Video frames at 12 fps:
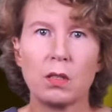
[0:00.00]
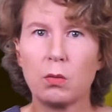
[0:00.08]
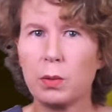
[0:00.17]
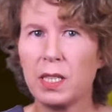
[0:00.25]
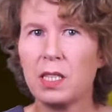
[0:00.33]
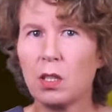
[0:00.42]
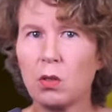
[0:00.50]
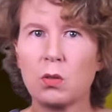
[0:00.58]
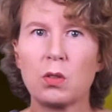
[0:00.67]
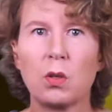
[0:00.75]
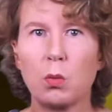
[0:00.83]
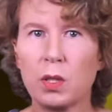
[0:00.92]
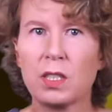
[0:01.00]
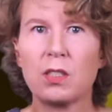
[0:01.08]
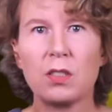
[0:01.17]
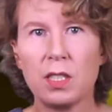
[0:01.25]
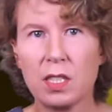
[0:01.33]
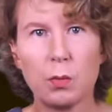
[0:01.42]
We don't want to
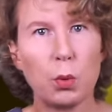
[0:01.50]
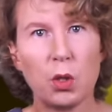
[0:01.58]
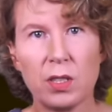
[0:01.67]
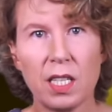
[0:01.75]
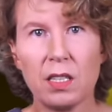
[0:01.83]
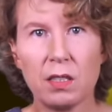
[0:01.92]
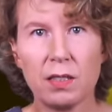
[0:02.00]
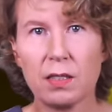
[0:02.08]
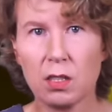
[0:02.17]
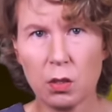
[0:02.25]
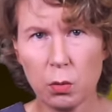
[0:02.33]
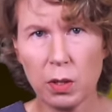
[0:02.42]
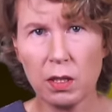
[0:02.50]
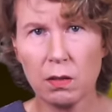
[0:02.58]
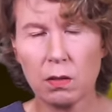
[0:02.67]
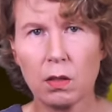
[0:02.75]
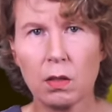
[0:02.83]
disappoint aliens, do we?